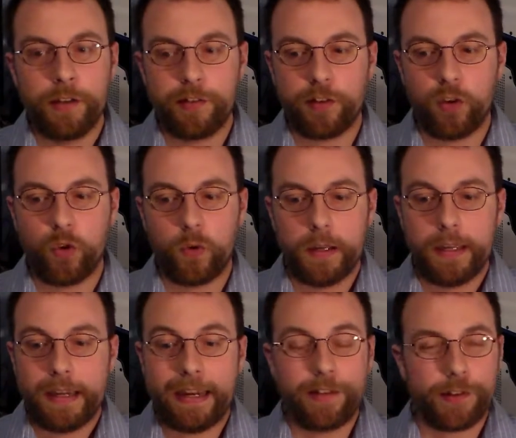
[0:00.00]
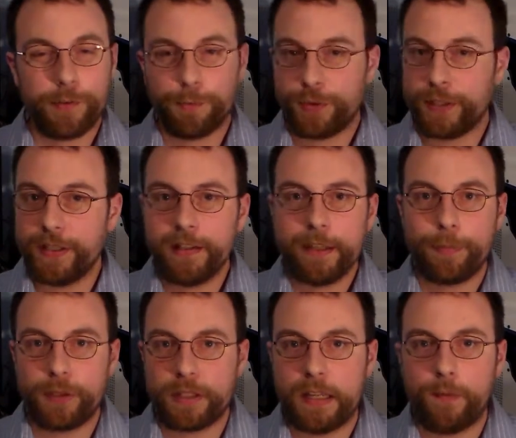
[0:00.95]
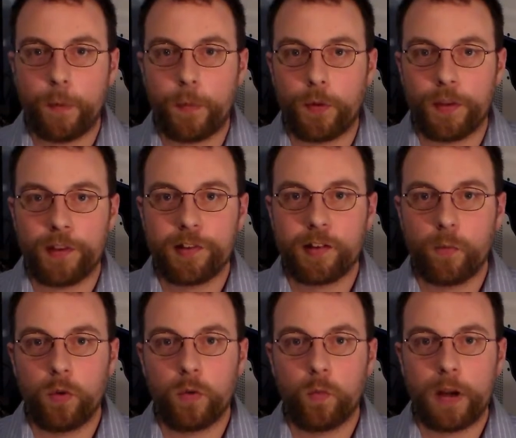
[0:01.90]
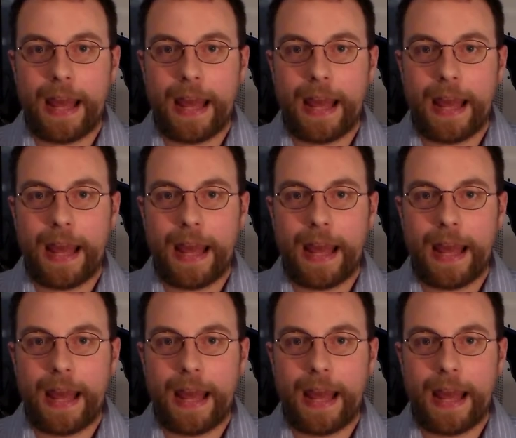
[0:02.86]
So it's completely believable that someone